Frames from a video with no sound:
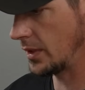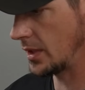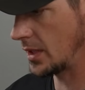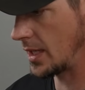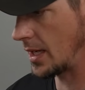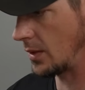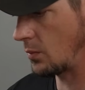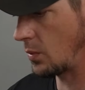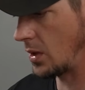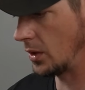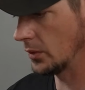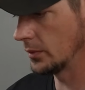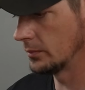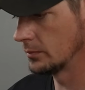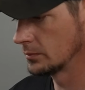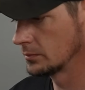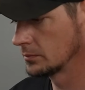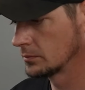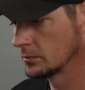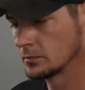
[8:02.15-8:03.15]
So wire
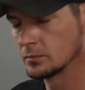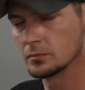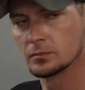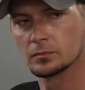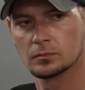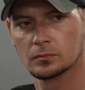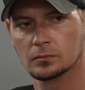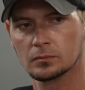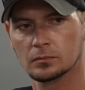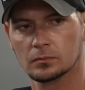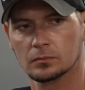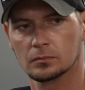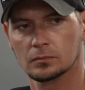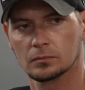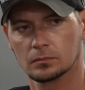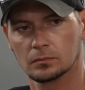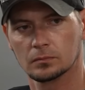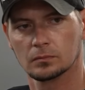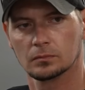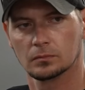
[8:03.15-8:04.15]
wire weld in
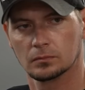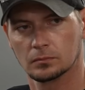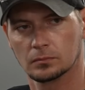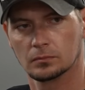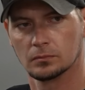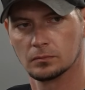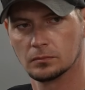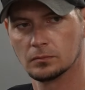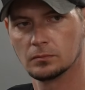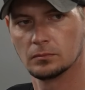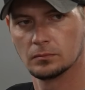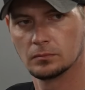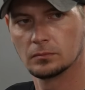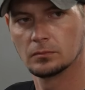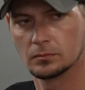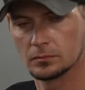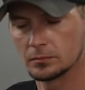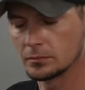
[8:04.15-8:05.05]
mild steel. Is that what it is?